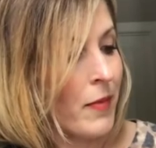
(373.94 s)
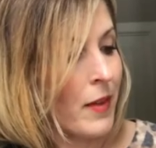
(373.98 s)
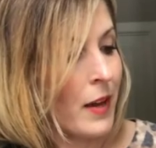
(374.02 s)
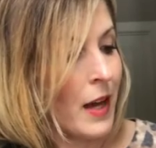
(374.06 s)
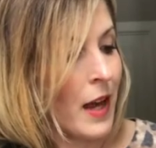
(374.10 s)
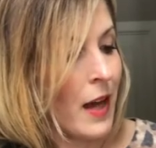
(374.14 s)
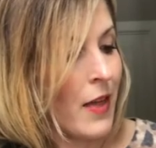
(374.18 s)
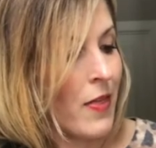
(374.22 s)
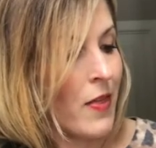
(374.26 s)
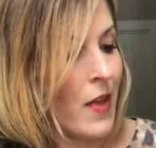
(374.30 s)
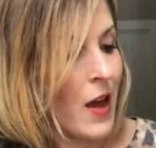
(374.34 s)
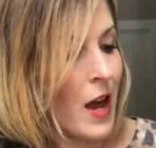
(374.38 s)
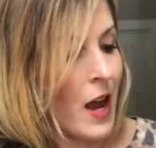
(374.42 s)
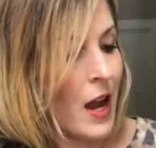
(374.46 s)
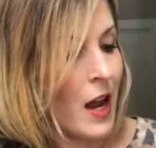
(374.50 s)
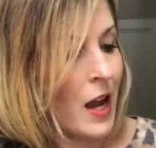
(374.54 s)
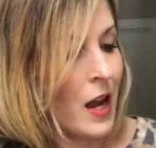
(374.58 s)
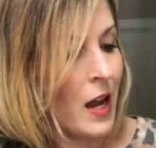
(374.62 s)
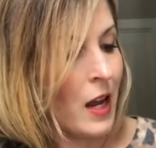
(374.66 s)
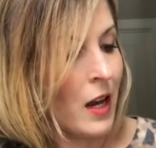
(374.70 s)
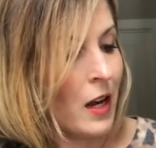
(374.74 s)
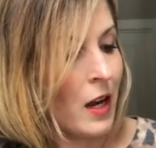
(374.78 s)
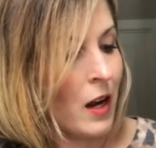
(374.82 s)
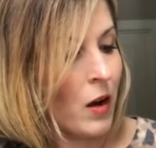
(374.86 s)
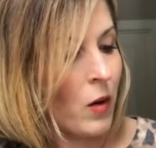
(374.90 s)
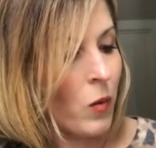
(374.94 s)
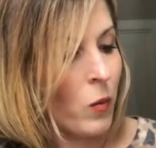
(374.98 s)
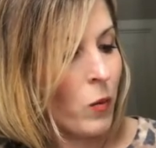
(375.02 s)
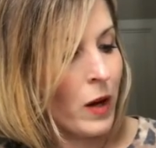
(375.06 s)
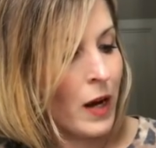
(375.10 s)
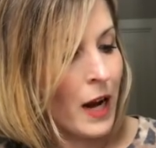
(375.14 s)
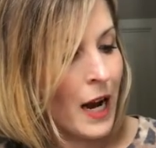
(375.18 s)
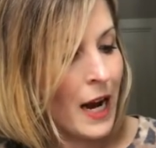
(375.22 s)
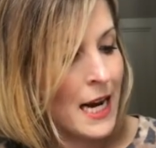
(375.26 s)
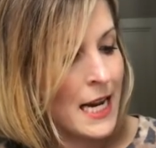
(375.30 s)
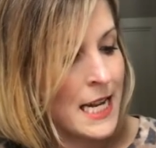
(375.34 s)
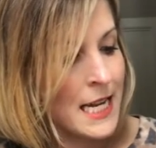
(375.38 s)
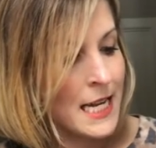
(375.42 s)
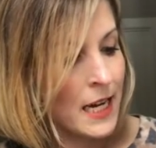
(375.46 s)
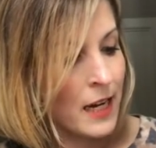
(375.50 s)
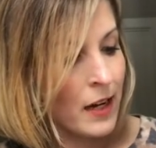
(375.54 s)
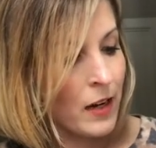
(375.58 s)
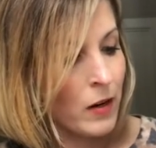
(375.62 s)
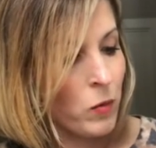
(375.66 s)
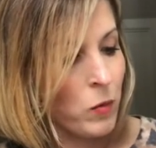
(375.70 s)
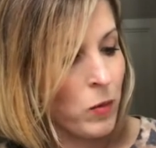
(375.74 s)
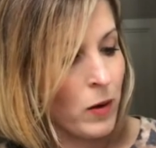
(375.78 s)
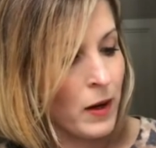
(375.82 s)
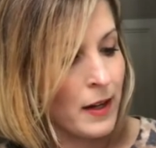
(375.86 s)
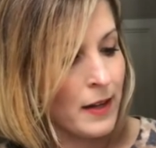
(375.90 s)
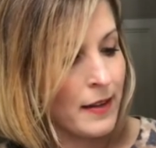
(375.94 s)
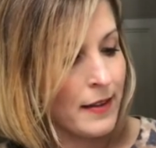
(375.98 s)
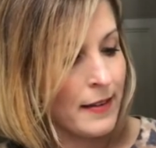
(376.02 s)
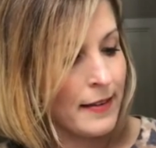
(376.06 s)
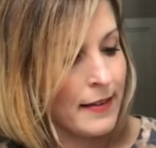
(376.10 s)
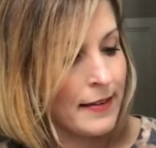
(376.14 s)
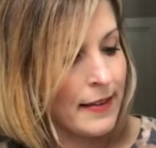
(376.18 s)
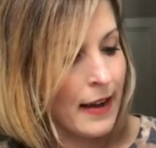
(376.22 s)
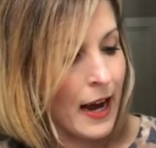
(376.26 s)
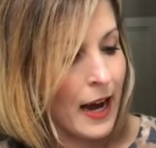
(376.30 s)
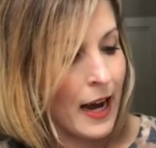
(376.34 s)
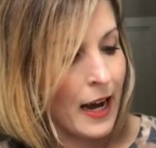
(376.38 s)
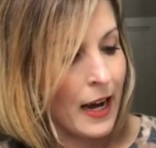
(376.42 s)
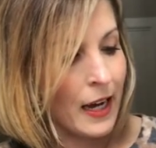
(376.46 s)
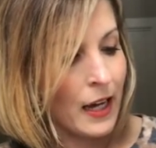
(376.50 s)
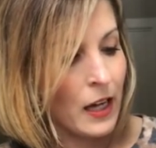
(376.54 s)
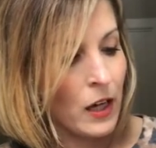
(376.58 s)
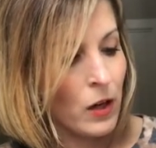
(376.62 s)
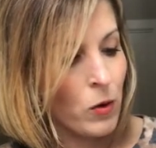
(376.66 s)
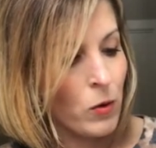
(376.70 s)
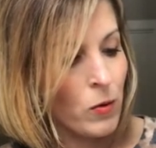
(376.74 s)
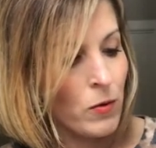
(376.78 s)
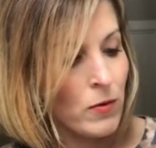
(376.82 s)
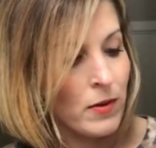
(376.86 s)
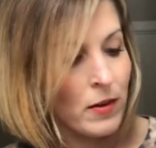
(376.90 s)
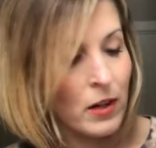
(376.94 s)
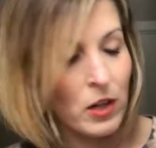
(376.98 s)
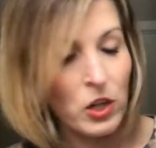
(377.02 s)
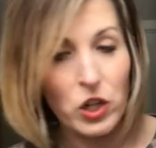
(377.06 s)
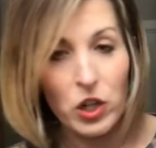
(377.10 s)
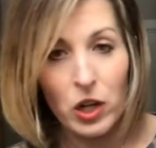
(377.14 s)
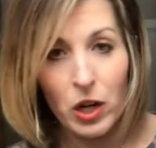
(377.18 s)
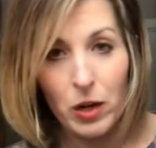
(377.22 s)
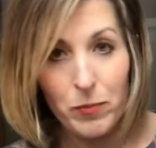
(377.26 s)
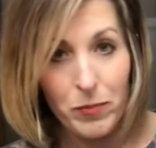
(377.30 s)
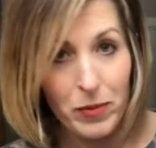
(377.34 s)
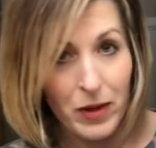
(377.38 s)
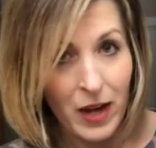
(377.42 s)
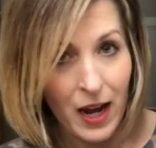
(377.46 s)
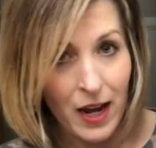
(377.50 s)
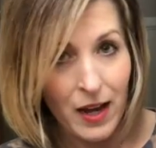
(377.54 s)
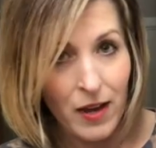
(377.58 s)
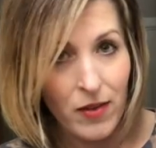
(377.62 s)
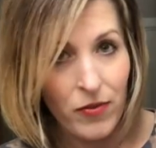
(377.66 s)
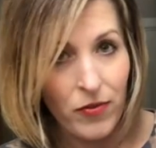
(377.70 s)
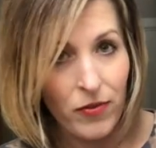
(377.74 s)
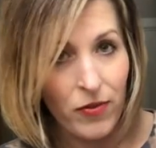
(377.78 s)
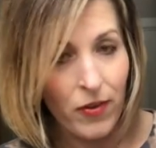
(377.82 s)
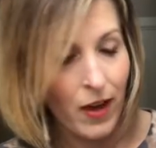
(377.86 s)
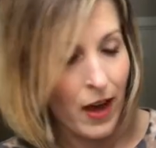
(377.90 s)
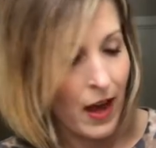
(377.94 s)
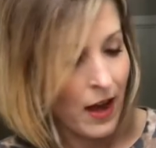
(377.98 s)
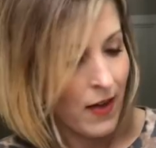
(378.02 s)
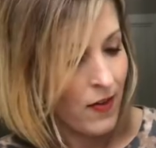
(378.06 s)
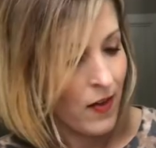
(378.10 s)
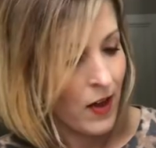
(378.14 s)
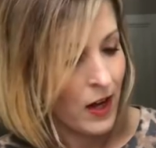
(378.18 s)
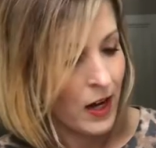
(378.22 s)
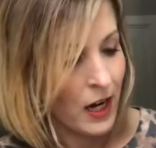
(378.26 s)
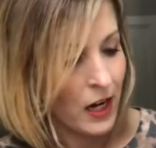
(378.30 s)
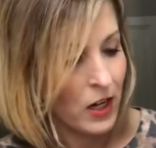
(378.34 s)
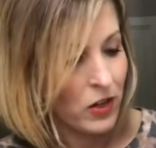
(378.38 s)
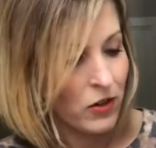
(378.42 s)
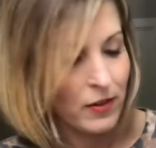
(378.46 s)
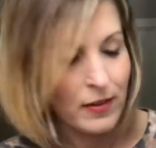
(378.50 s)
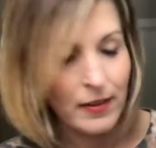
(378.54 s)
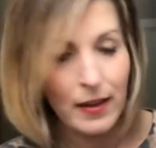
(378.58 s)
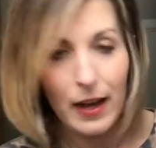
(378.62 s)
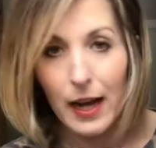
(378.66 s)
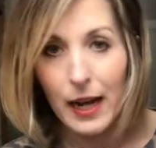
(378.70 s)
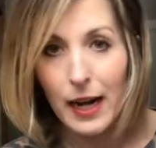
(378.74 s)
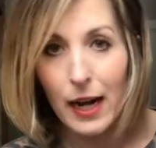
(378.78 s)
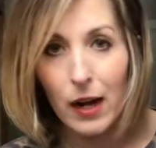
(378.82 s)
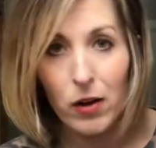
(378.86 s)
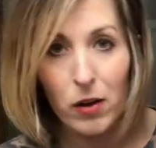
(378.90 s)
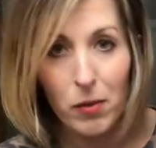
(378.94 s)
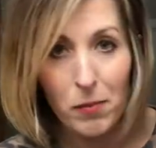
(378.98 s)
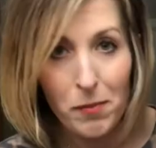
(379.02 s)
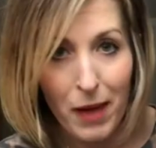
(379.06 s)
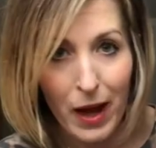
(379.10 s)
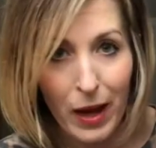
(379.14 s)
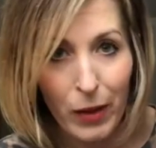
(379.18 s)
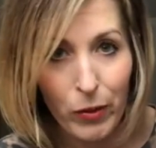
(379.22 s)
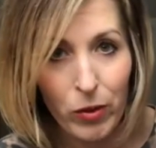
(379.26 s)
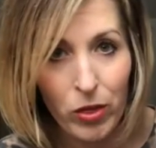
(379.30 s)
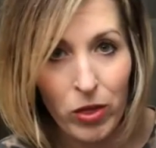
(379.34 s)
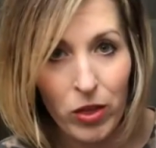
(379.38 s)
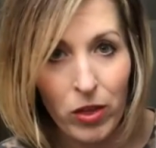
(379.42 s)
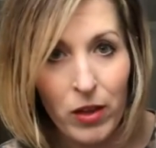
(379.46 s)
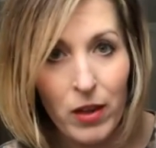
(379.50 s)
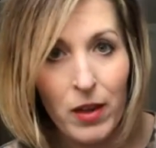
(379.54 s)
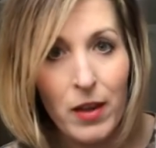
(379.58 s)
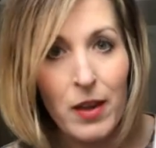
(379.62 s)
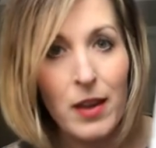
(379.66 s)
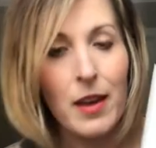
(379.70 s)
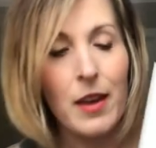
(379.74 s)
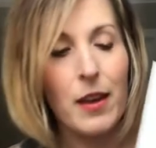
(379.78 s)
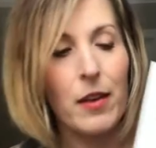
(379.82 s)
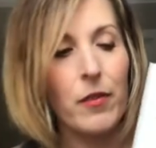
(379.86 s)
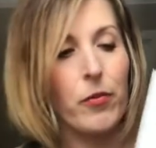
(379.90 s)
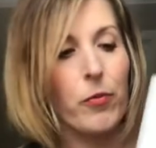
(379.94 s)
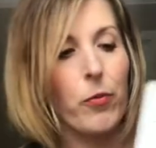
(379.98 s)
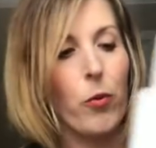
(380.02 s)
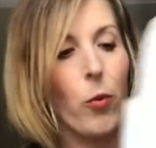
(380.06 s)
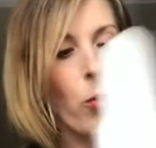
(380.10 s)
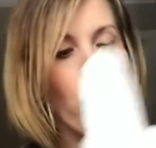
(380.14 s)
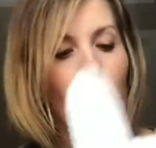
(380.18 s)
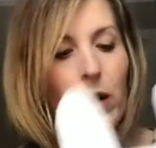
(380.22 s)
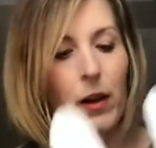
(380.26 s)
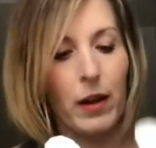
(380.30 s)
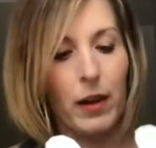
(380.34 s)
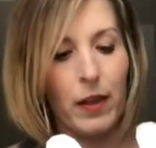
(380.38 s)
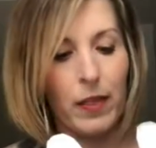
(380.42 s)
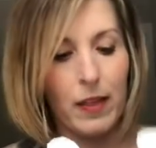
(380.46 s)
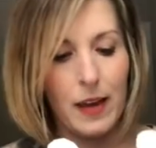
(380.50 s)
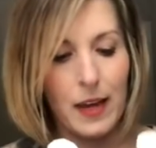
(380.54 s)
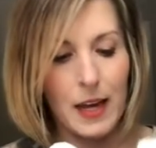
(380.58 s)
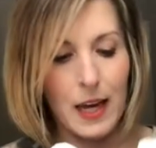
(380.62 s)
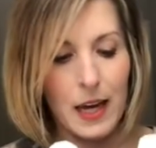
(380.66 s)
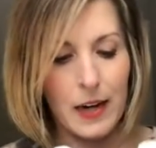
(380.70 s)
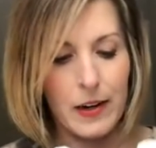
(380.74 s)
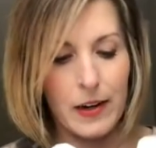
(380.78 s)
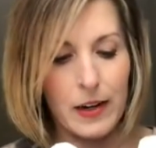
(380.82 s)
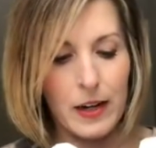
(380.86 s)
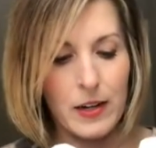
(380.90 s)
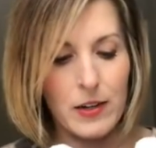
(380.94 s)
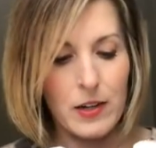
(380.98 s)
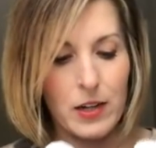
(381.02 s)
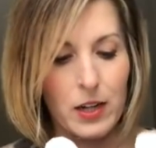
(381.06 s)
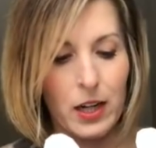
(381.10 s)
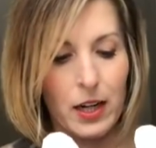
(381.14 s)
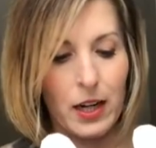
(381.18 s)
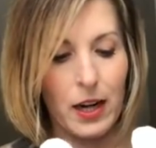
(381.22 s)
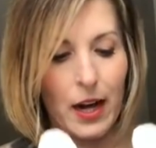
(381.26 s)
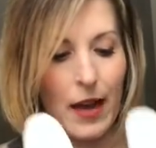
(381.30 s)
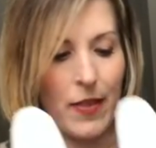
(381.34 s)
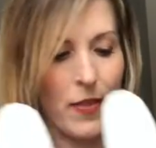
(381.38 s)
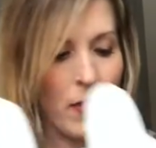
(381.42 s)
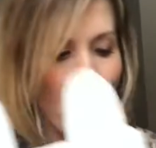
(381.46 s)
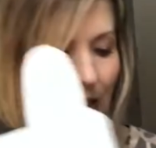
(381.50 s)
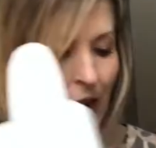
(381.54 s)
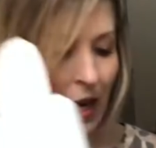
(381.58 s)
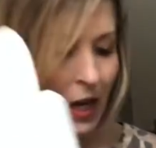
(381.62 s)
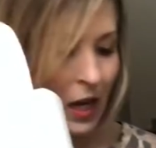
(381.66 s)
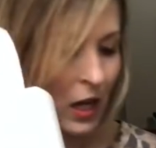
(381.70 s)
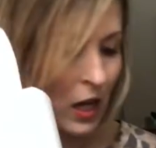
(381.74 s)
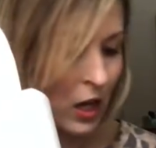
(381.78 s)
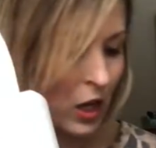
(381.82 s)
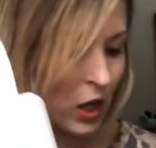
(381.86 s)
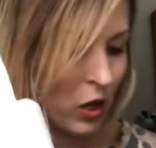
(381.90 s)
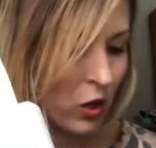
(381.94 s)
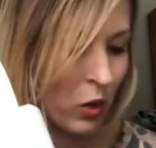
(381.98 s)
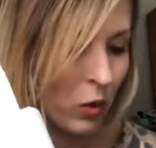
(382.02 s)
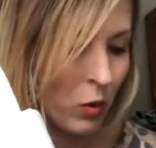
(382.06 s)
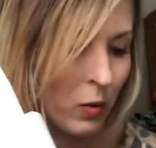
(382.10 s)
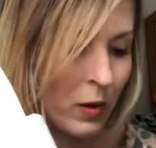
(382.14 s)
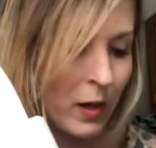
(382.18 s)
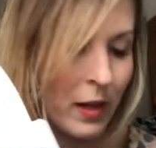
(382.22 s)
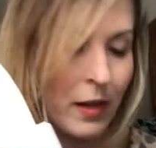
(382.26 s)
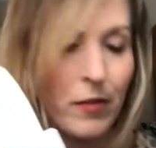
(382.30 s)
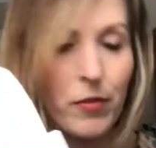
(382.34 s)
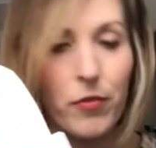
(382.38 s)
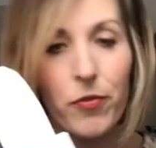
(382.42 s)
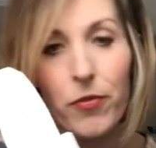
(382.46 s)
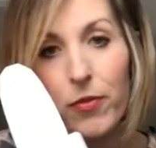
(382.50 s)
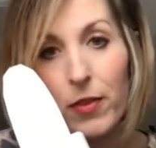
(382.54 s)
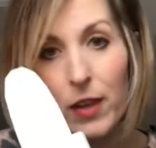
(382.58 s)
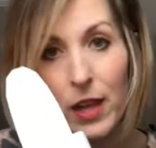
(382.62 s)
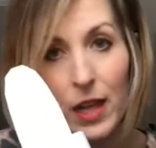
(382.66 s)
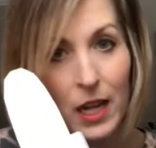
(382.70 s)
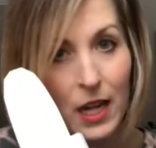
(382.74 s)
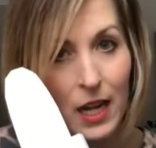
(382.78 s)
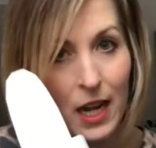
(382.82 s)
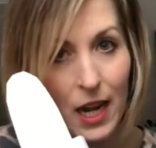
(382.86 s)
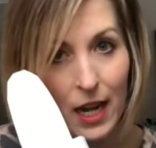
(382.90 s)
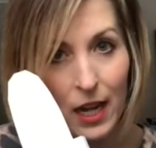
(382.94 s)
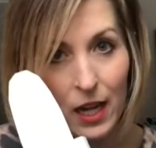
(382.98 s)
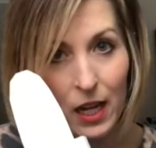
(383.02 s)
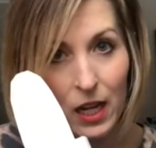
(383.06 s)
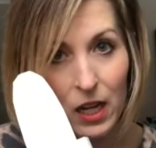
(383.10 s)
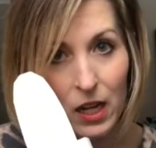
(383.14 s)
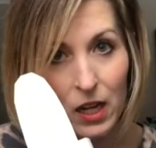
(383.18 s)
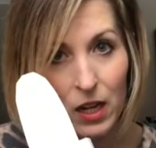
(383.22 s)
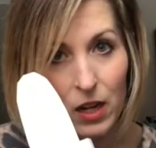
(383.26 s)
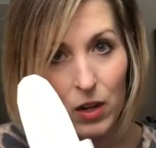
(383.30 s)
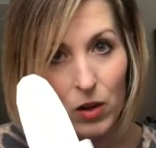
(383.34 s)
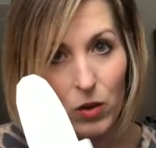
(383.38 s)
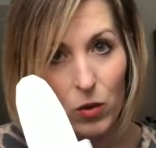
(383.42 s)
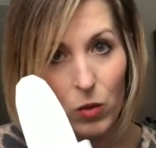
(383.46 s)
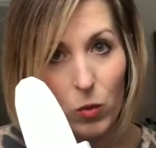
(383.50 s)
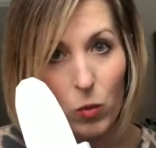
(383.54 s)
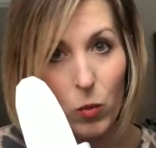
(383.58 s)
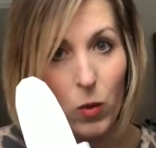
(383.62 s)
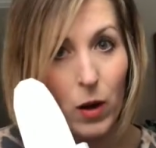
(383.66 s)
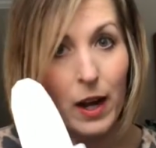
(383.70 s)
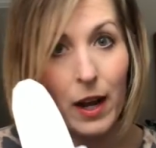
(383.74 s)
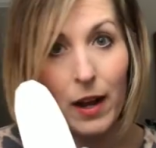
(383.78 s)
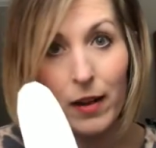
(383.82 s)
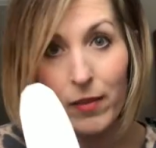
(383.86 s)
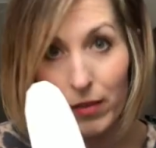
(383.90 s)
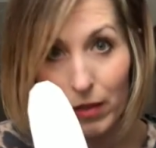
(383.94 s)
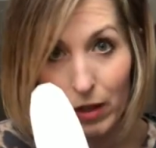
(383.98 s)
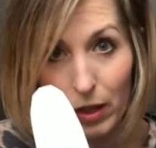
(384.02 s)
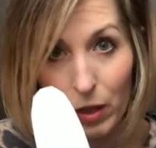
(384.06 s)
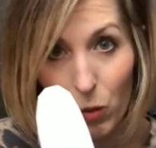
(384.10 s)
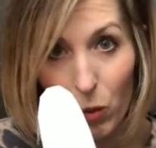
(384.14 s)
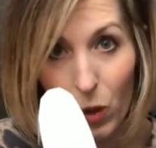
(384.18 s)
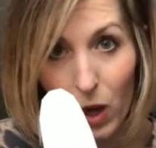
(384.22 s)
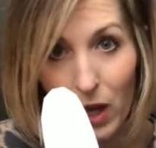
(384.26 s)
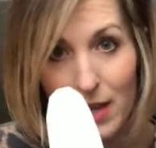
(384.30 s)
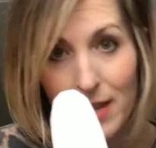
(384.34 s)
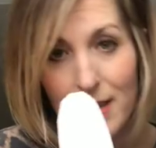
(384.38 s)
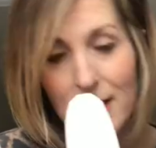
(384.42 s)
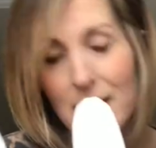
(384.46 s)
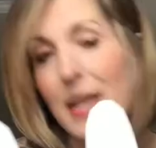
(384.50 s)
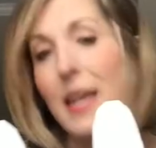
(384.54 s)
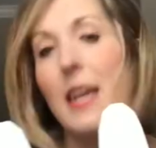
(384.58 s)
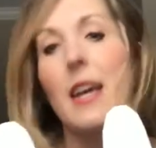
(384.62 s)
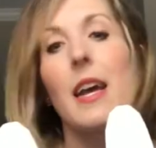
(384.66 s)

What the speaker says: And then what I did was I used a sharp knife, and then I just cut out a mouth for the character, and then you can feed it whatever you want.